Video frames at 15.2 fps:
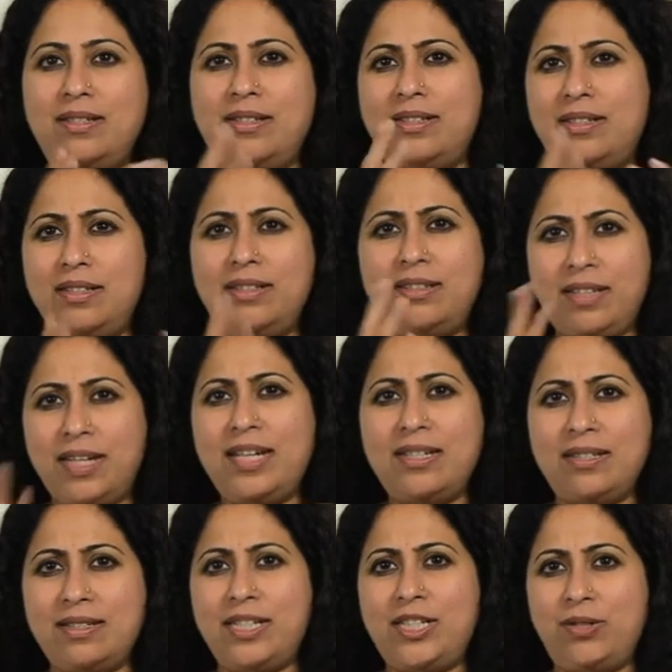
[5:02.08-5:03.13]

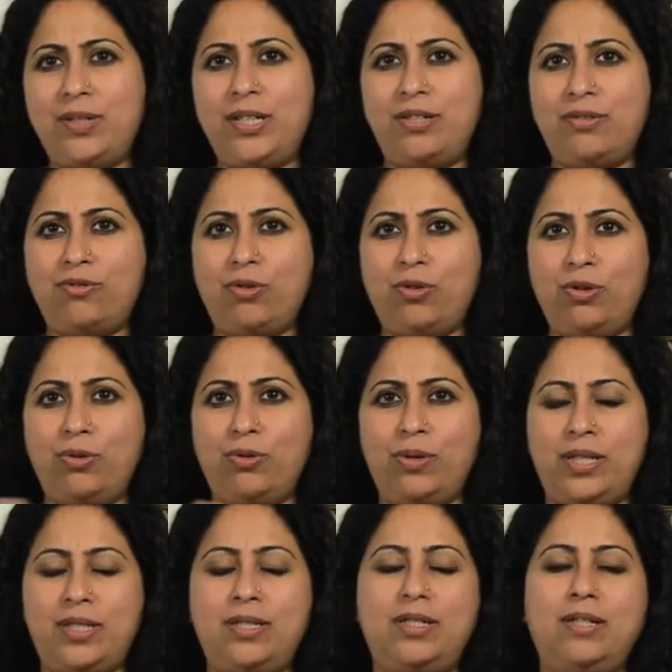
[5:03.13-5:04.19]
things that you need to follow
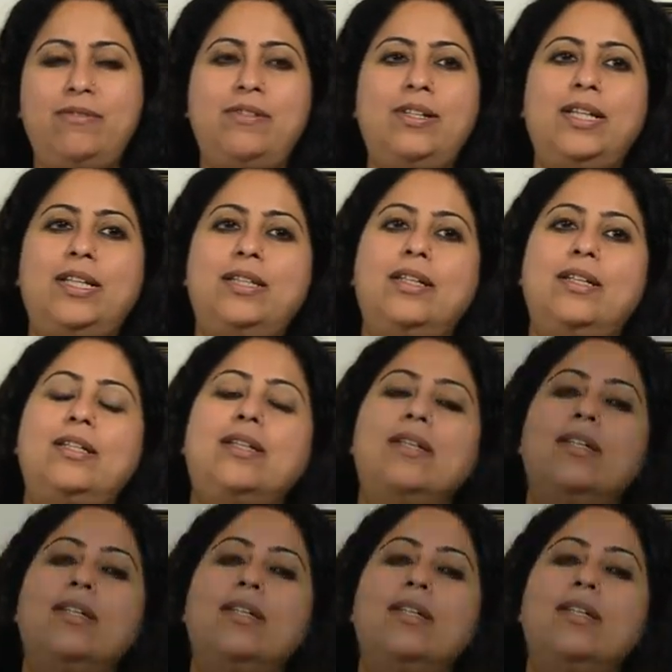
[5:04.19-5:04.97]
and stuff like that.